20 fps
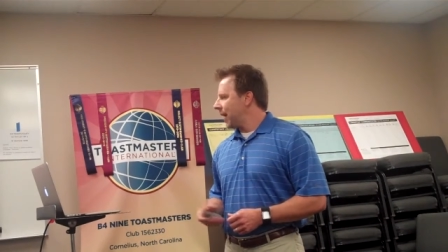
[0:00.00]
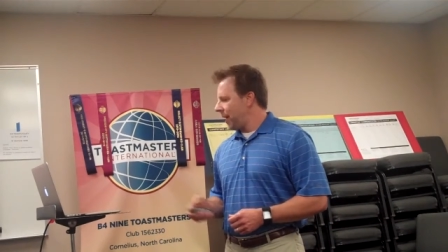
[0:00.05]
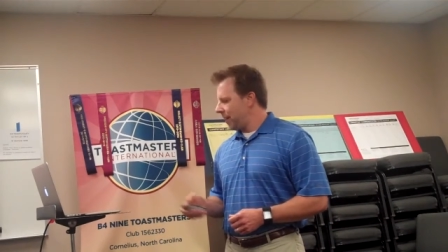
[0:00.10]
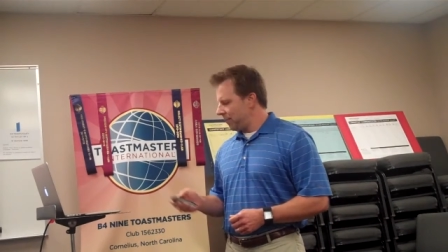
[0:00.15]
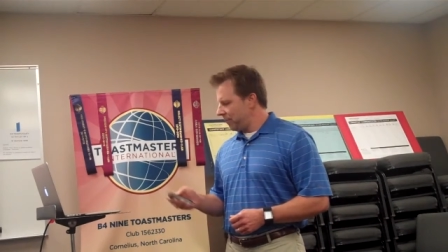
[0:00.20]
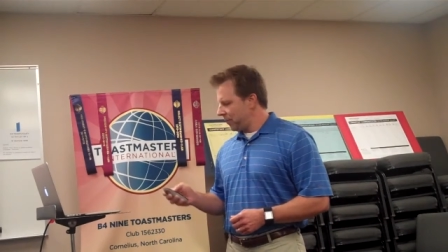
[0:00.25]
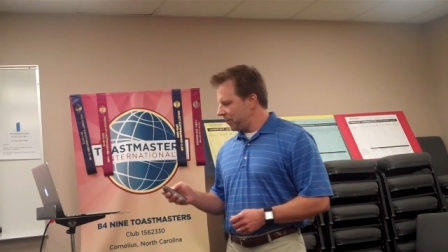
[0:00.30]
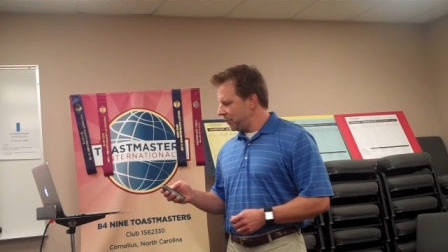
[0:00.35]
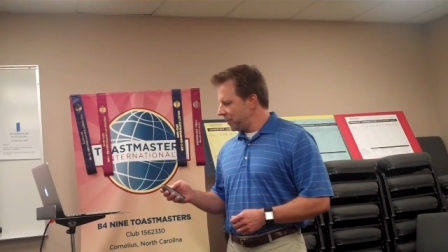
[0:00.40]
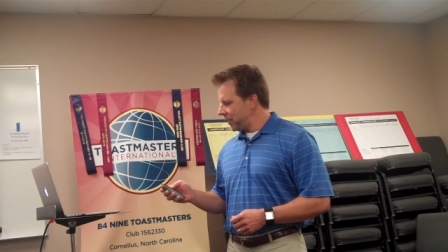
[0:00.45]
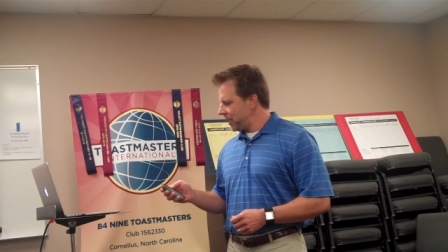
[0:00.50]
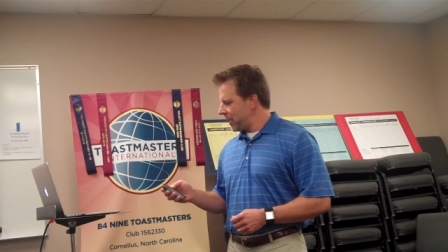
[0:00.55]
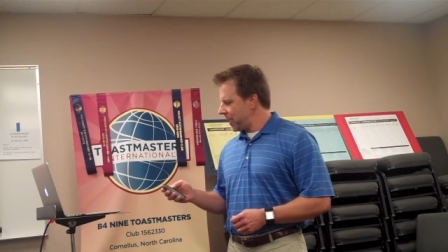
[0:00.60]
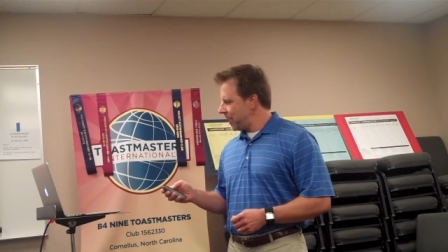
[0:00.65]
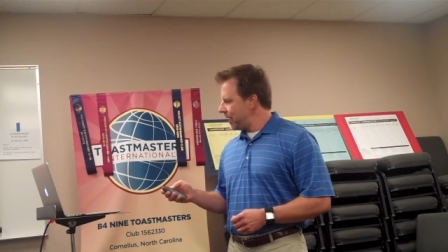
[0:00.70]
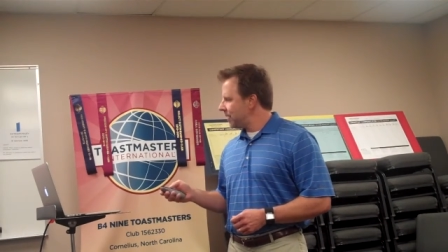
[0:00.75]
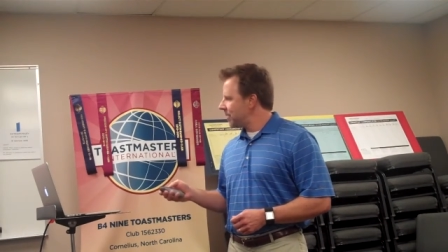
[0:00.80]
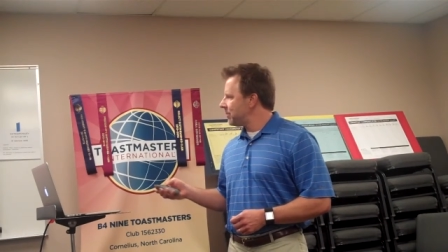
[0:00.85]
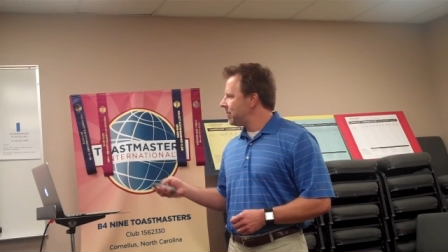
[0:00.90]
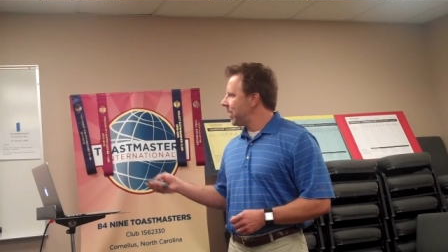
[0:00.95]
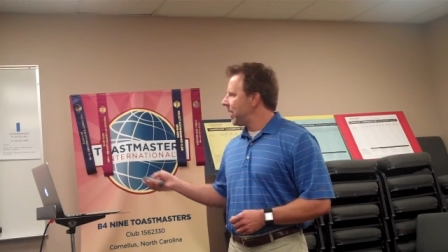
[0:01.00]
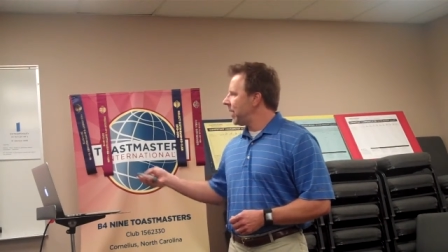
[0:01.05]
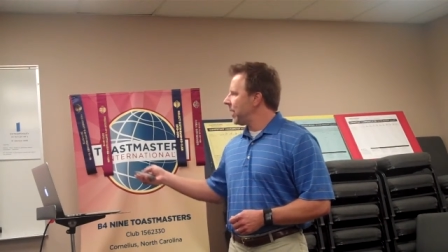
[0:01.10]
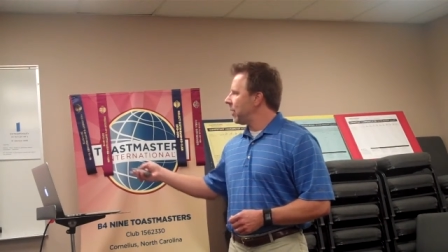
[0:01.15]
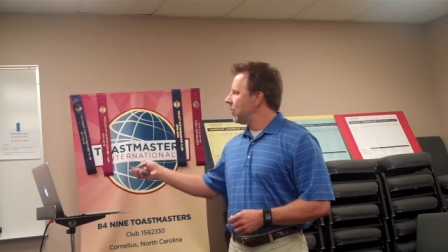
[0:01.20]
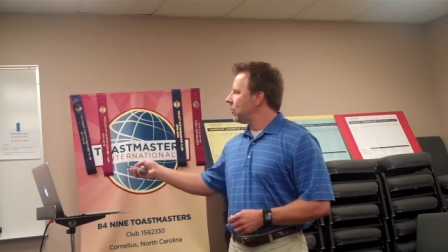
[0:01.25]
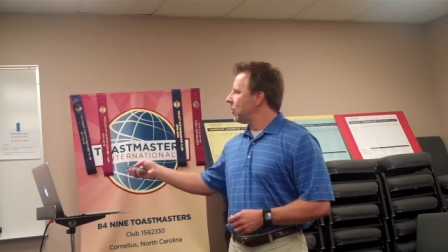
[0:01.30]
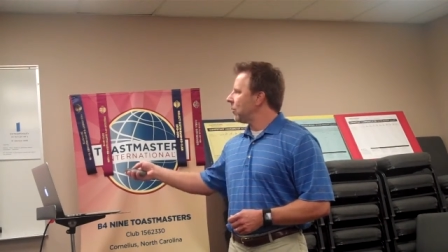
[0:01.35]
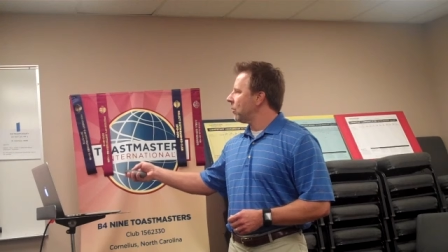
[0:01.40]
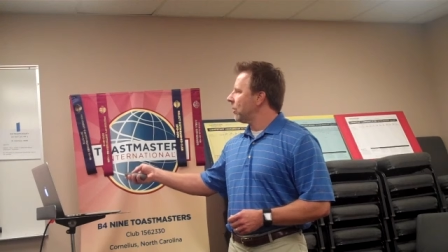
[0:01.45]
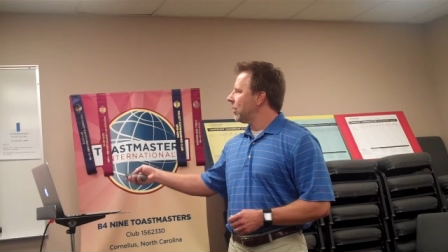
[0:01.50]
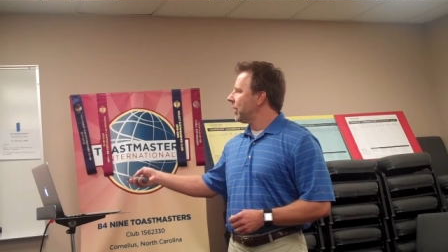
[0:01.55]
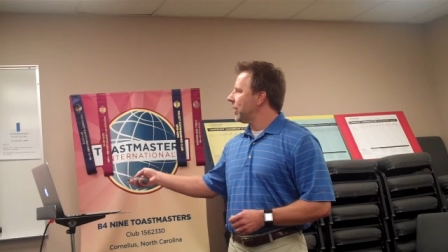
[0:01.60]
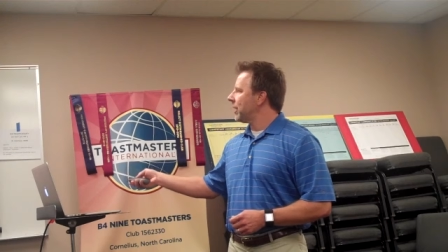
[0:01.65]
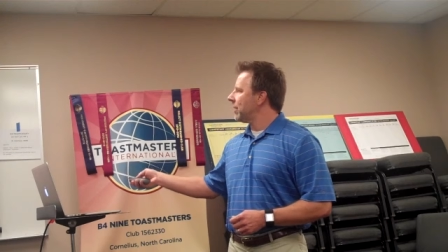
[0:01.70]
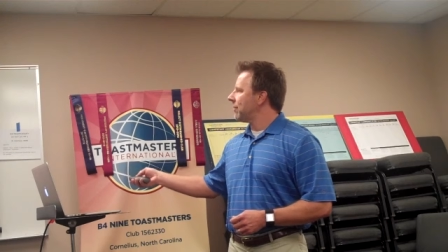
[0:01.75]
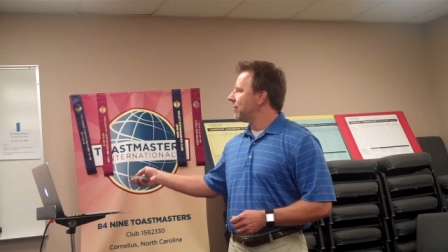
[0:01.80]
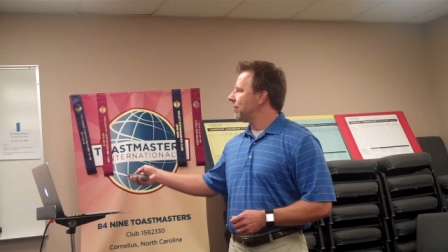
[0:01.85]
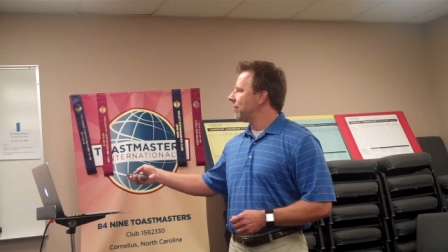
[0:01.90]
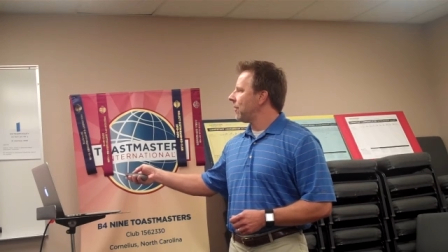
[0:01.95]
And for today's meeting, we're really
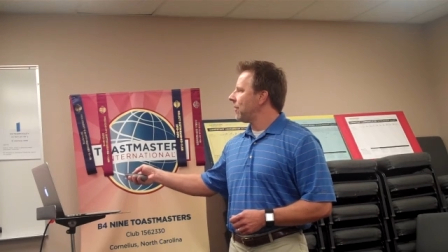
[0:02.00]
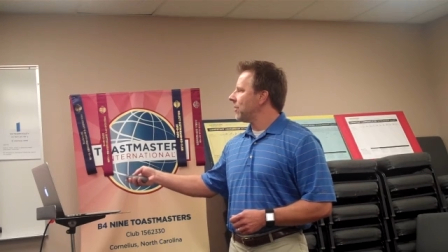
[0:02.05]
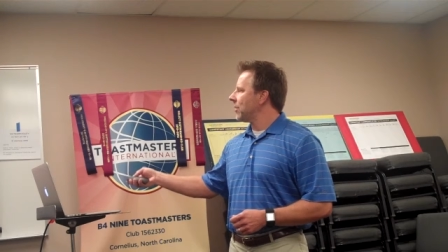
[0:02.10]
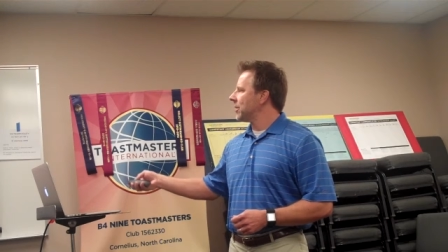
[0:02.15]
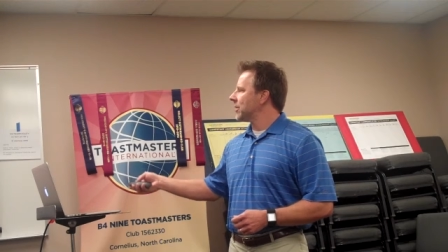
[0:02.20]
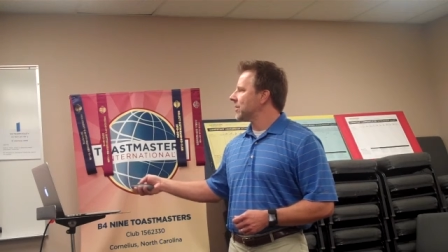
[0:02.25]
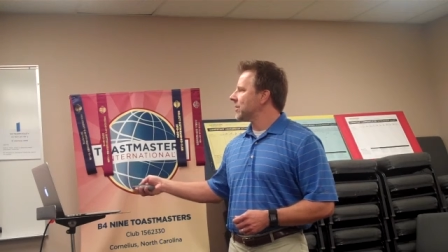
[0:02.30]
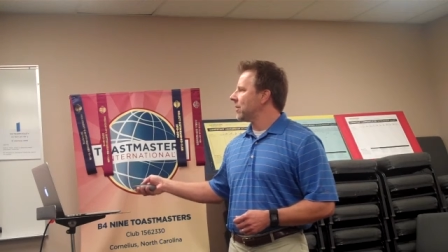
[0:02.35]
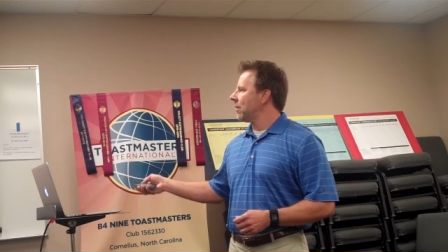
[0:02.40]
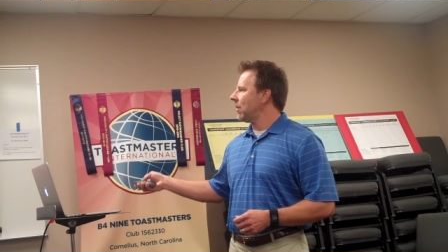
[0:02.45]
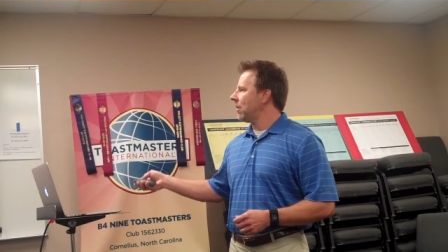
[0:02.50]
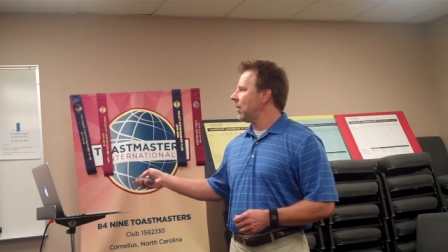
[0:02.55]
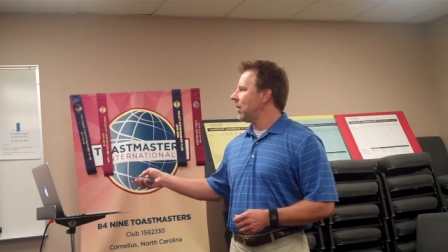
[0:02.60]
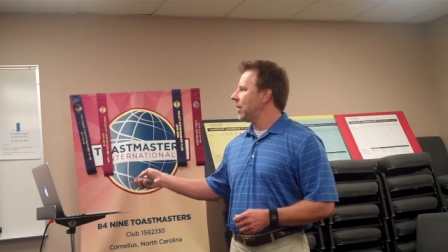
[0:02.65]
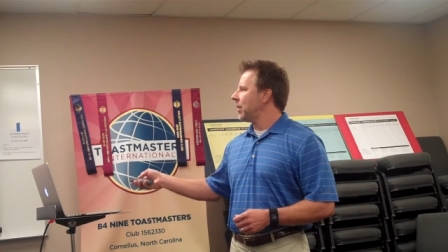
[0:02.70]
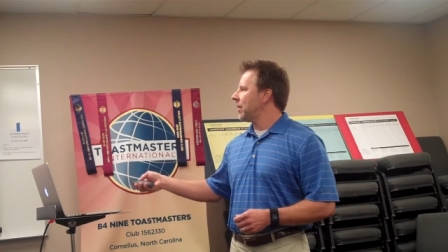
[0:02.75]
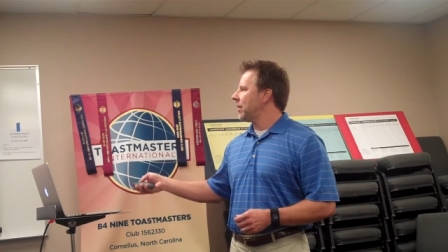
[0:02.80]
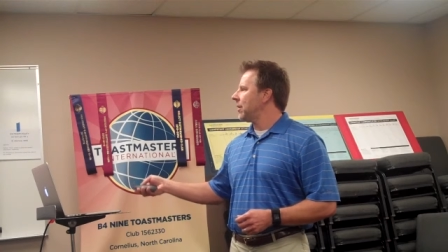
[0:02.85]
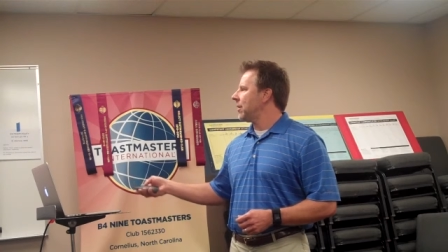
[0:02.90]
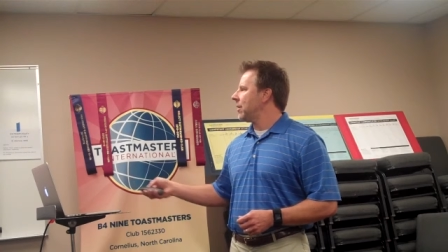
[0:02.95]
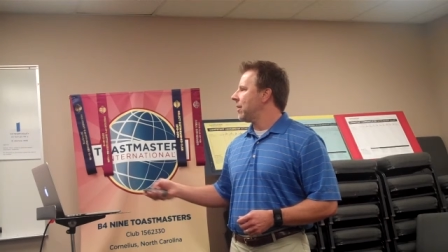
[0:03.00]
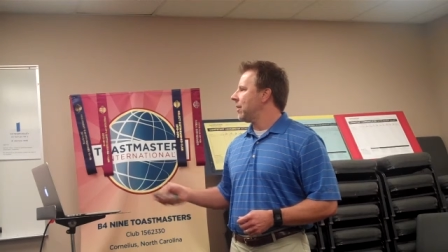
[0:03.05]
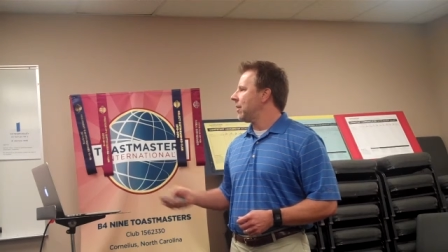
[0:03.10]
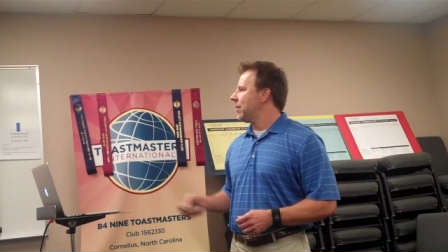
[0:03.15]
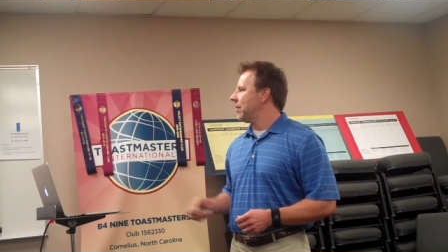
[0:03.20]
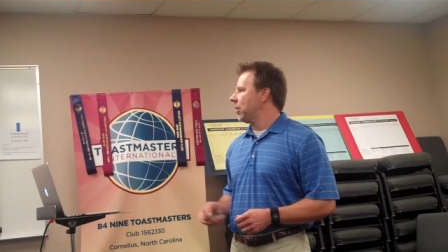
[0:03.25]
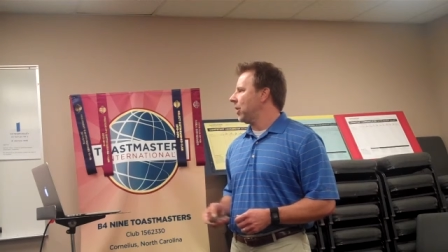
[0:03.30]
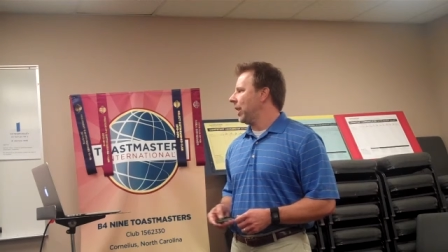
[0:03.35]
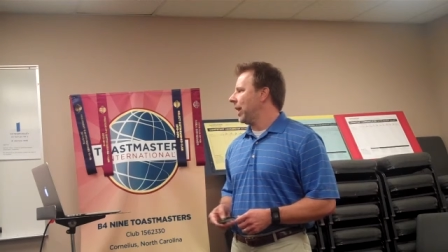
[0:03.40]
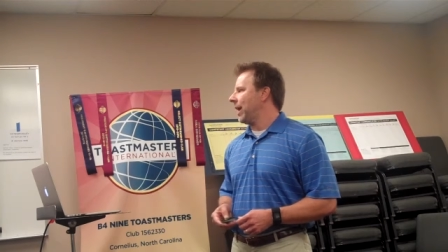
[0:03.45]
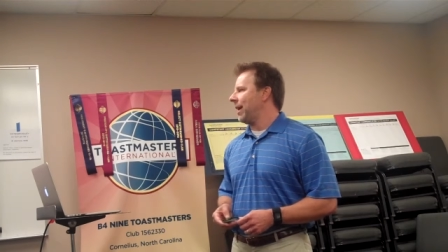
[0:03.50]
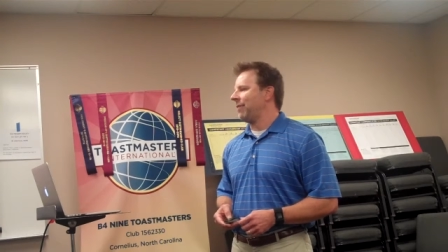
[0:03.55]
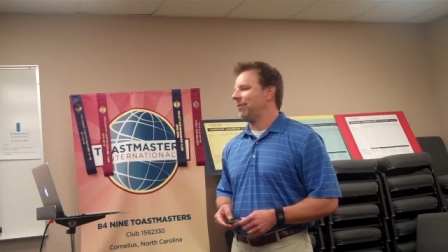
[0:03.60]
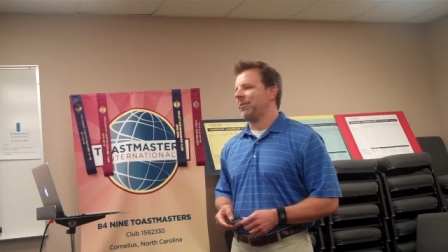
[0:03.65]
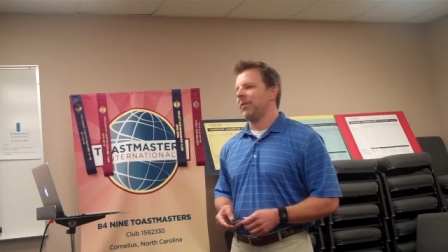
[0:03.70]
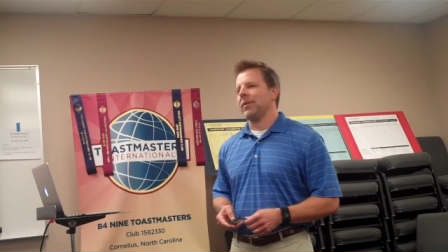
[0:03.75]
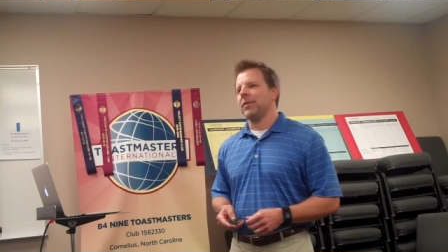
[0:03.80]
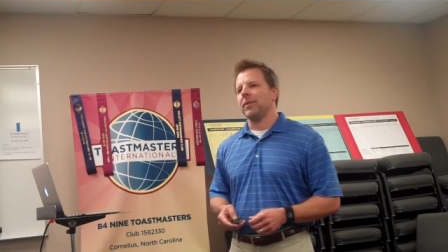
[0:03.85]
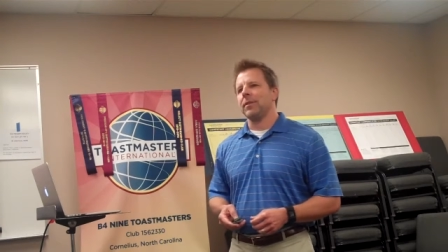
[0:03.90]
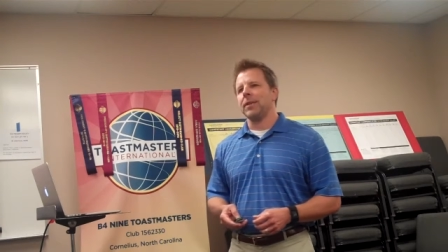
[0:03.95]
going to focus on the left.